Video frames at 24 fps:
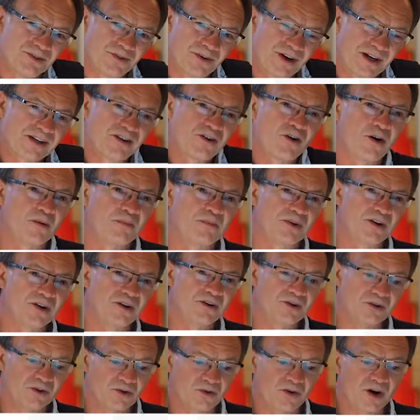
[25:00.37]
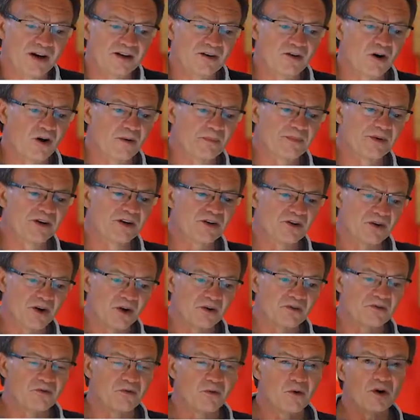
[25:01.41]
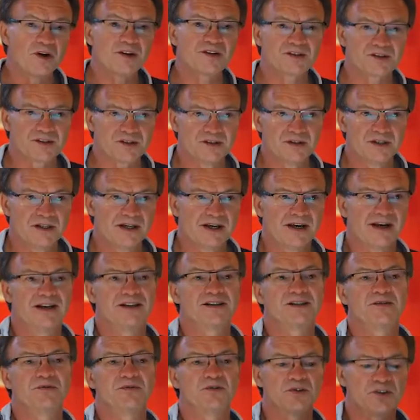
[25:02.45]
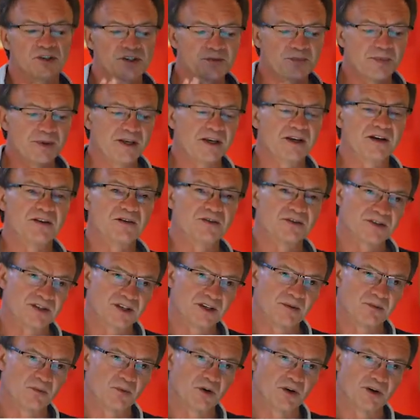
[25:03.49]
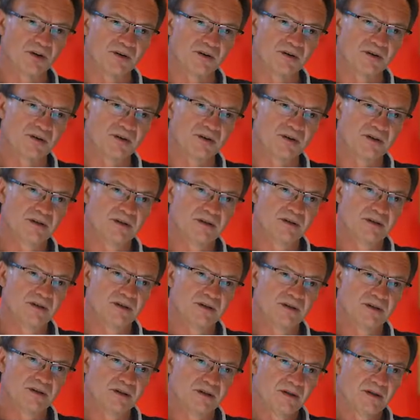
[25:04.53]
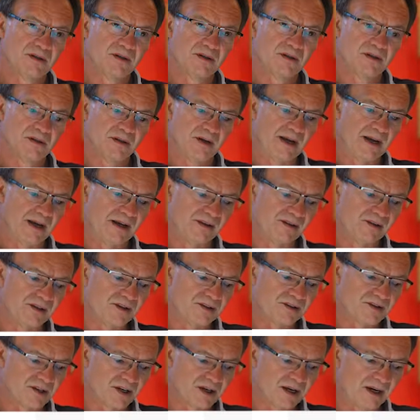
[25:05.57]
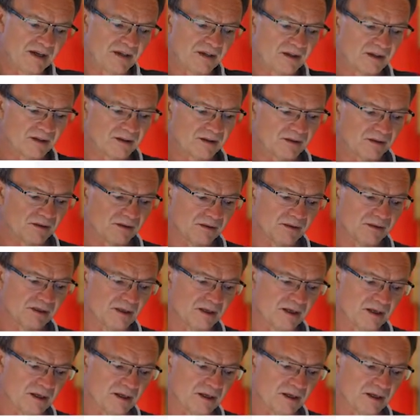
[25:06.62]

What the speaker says: write copy. You write copy in your own voice as if you're speaking to someone. And there's a little